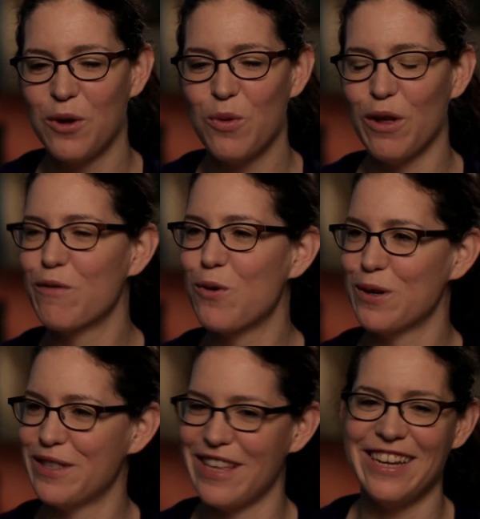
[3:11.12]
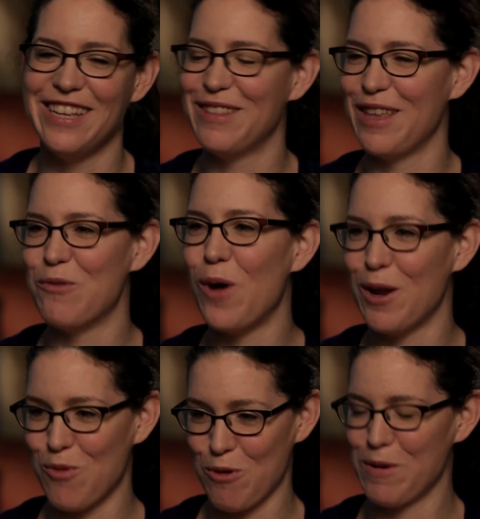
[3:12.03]
well, of course, they
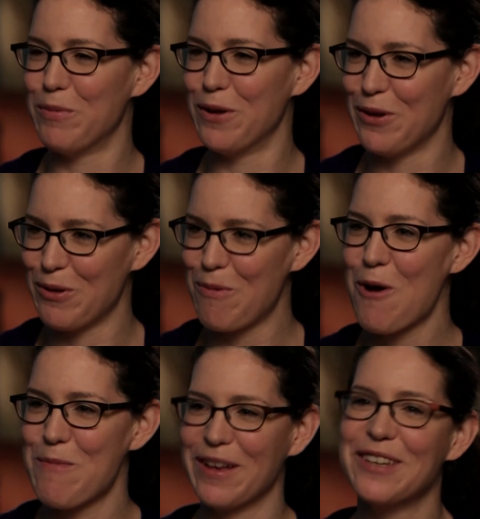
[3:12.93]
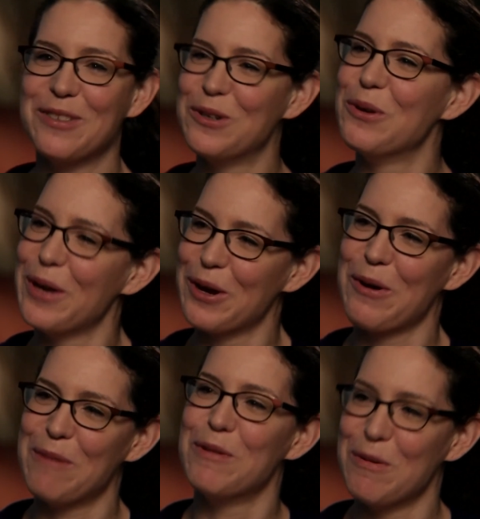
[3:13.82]
want more people in their department because they're doing
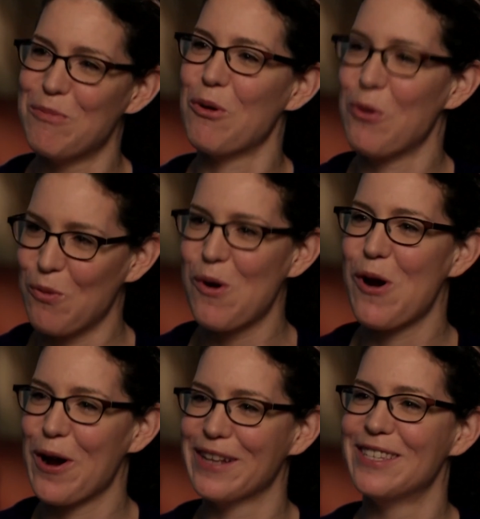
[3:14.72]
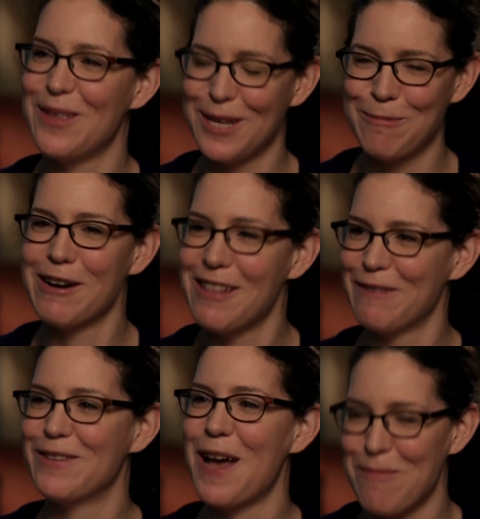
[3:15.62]
incredibly important work, and so they spend a lot
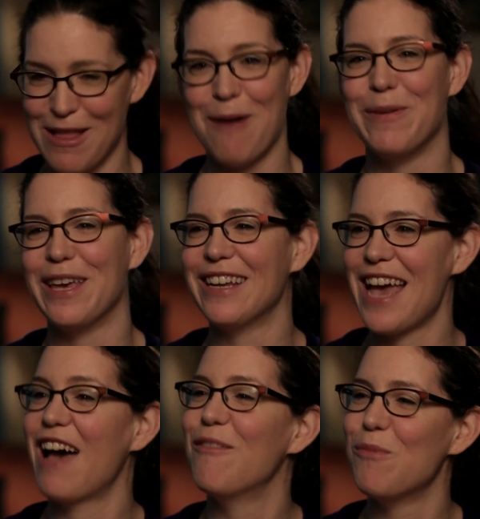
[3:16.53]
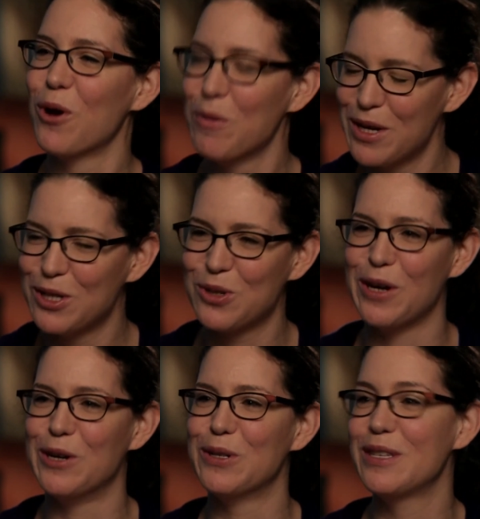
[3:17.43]
of time lobbying to have more
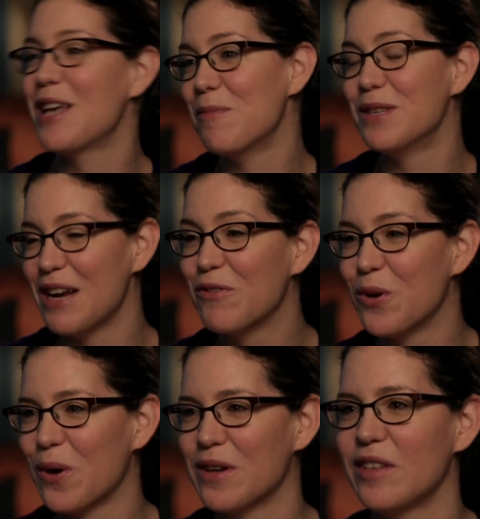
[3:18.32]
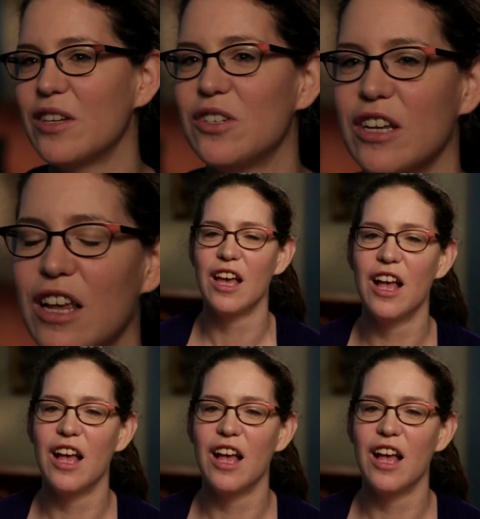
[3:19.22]
administrators. This happens at every organization.